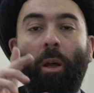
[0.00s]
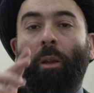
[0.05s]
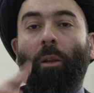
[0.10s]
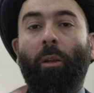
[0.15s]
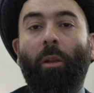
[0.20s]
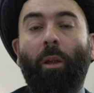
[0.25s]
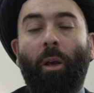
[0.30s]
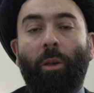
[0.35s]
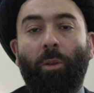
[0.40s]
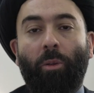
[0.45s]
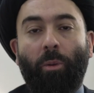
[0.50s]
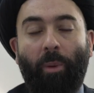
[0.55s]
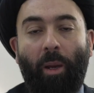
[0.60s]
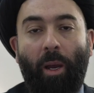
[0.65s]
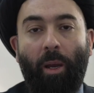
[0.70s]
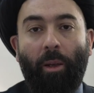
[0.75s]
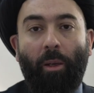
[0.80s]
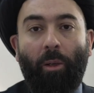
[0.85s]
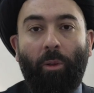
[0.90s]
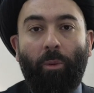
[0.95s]
Allah
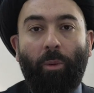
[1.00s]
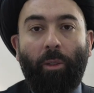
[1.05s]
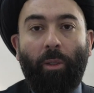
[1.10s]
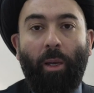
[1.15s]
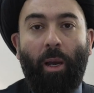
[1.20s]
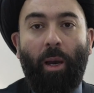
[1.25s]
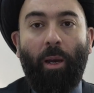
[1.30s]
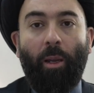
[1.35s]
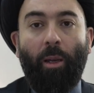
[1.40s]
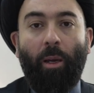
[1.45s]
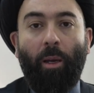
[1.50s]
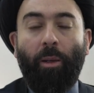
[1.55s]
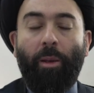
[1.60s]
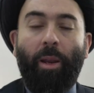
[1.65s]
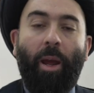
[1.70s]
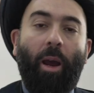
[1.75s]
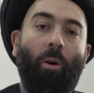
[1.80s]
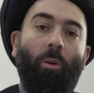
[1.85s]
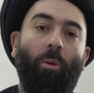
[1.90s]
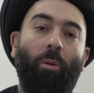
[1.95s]
subhanahu wa ta'ala.
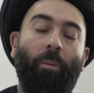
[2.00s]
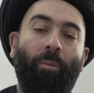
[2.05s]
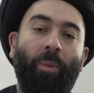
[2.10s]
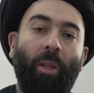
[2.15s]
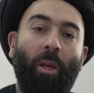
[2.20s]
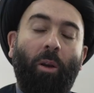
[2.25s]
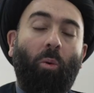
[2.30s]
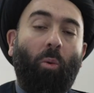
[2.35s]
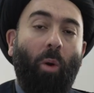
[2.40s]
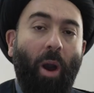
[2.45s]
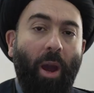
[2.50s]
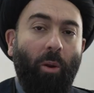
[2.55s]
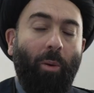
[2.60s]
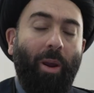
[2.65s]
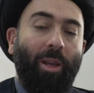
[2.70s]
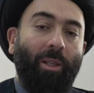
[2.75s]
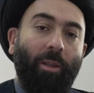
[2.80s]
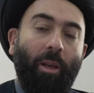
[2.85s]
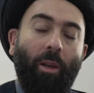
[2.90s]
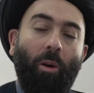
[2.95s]
Now, why do
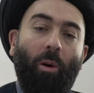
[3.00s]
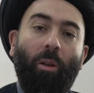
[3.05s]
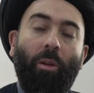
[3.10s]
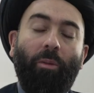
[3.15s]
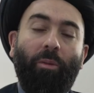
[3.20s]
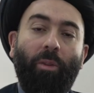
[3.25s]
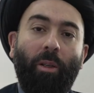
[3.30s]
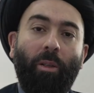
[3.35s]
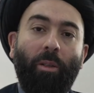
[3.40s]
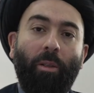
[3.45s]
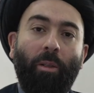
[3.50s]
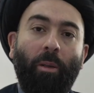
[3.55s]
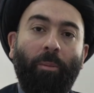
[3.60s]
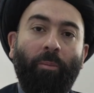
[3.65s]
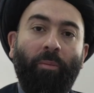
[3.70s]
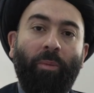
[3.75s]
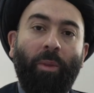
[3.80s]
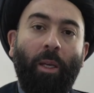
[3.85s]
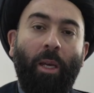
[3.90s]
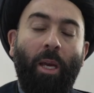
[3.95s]
I say all of this?
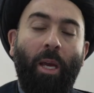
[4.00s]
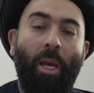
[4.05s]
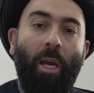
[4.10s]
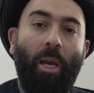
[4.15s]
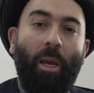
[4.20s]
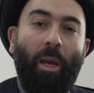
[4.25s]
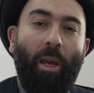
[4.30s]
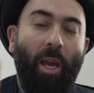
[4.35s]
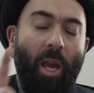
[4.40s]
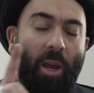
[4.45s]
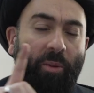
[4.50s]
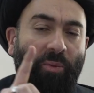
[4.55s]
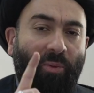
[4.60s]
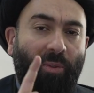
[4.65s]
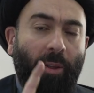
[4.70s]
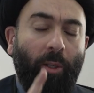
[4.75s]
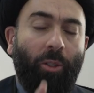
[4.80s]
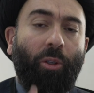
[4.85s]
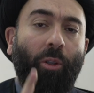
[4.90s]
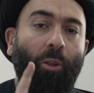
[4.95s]
If
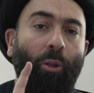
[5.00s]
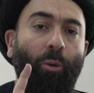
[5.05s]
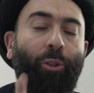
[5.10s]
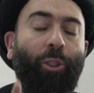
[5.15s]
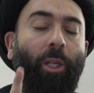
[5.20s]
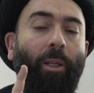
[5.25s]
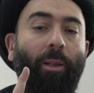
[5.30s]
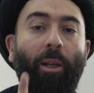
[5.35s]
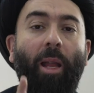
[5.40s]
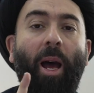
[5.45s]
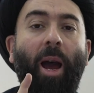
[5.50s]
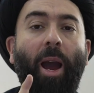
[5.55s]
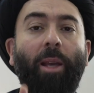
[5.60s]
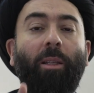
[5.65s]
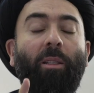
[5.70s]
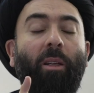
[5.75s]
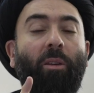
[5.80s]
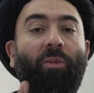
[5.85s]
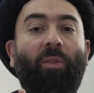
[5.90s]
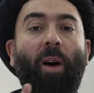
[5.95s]
the solution
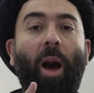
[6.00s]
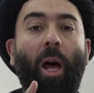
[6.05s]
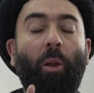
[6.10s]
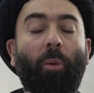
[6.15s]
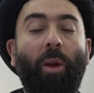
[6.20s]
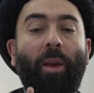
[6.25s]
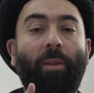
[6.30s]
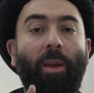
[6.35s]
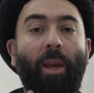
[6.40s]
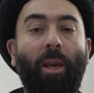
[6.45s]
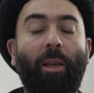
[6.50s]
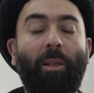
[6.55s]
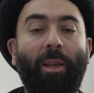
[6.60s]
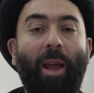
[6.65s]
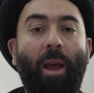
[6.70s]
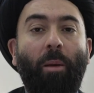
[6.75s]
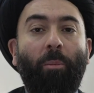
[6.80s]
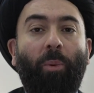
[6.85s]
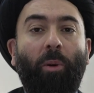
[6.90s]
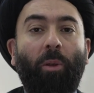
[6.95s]
lies in following the
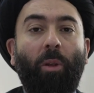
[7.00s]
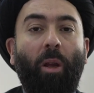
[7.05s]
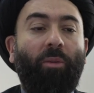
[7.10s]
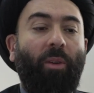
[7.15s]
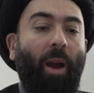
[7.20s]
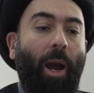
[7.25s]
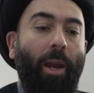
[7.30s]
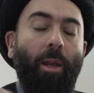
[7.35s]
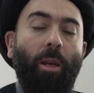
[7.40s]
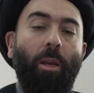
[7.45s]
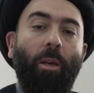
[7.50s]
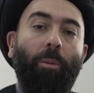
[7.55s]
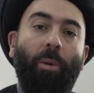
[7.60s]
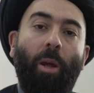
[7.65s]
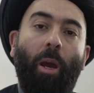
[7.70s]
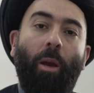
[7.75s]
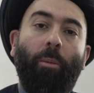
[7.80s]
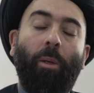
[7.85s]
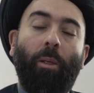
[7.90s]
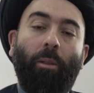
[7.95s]
example of Ali ibn
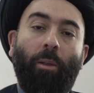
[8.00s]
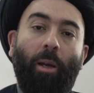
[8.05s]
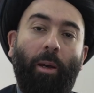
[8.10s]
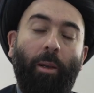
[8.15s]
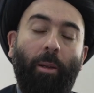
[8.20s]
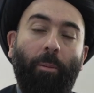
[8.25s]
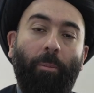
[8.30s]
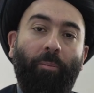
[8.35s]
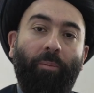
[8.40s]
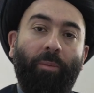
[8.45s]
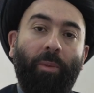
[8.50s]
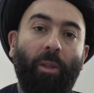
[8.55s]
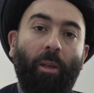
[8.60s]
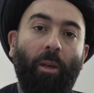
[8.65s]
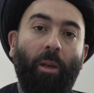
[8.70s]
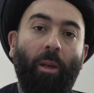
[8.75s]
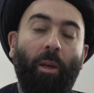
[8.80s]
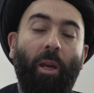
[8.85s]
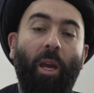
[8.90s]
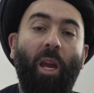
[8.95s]
Abi Talib,
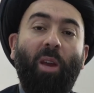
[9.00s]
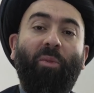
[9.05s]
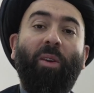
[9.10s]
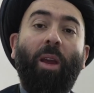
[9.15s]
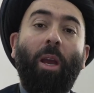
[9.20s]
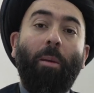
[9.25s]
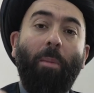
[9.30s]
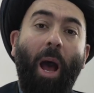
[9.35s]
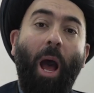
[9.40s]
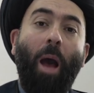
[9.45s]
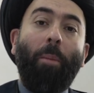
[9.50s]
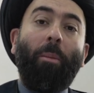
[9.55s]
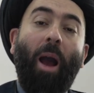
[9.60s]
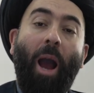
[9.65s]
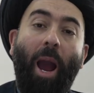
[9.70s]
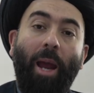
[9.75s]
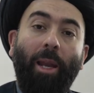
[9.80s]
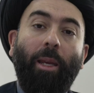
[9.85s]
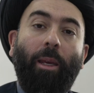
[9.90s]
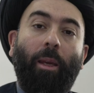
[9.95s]
if Imam
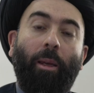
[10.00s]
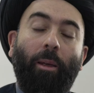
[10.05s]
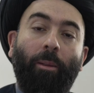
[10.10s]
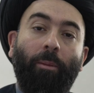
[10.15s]
Ali